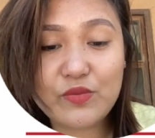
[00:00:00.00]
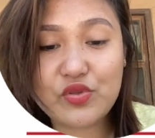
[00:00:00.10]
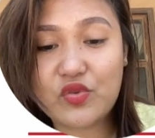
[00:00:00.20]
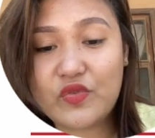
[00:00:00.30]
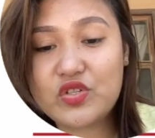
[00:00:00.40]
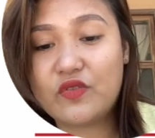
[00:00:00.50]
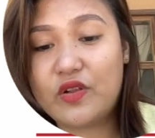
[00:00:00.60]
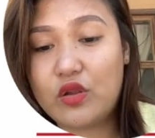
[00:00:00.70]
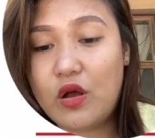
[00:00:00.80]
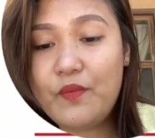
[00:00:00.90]
observance of a
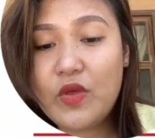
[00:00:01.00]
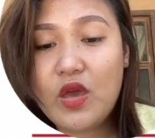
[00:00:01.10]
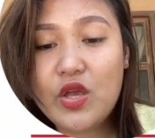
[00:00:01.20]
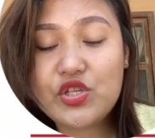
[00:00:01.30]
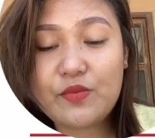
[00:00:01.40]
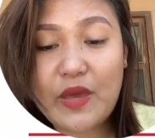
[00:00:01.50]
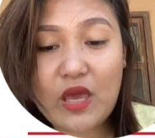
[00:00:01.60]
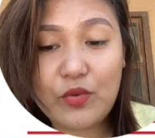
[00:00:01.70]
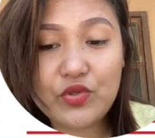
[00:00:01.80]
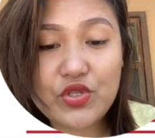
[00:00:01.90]
law to be
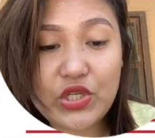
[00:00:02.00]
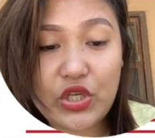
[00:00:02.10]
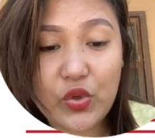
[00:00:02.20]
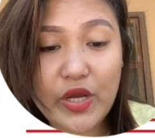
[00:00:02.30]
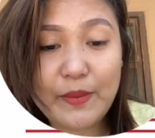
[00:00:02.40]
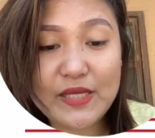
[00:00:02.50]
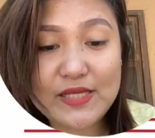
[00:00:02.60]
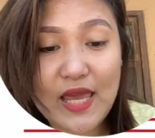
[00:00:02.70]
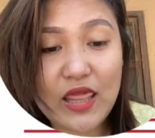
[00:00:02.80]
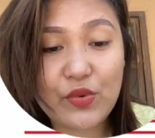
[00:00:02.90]
able to secure and
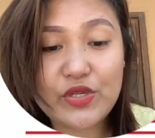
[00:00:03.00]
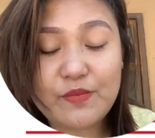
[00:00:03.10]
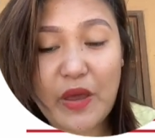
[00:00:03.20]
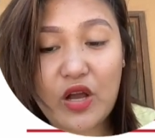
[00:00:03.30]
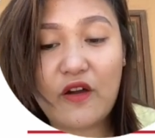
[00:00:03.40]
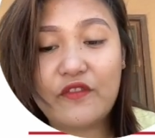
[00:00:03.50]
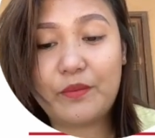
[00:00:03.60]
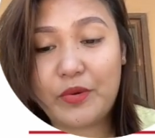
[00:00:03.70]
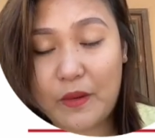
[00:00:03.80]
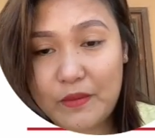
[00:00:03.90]
maintain the respect of the
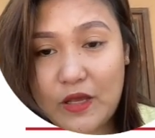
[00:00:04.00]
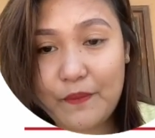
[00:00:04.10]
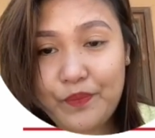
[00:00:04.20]
public.